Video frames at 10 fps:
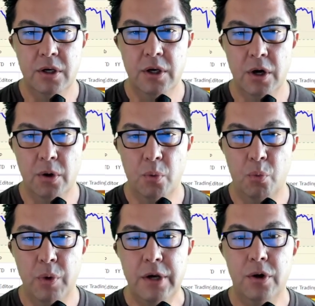
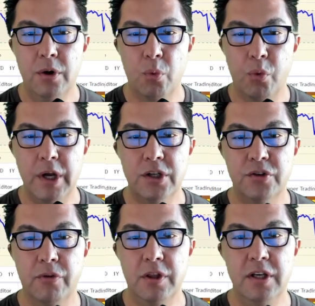we could reach
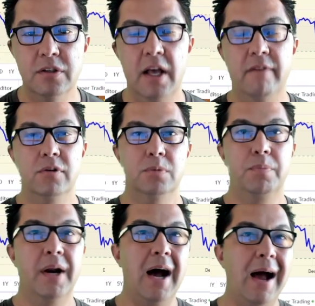for these levels,
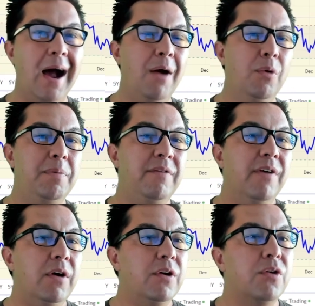but I would be
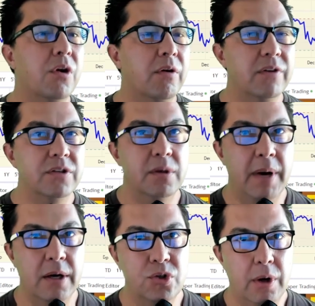very nervous
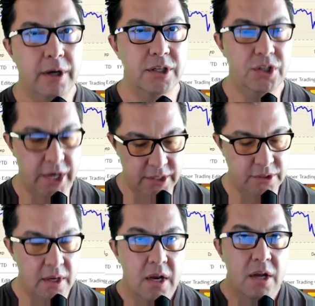about trying to
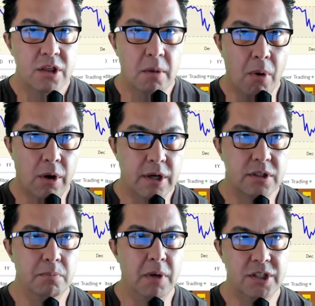chase the
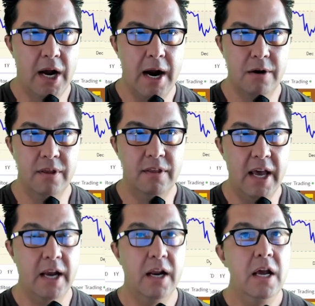markets much higher than that.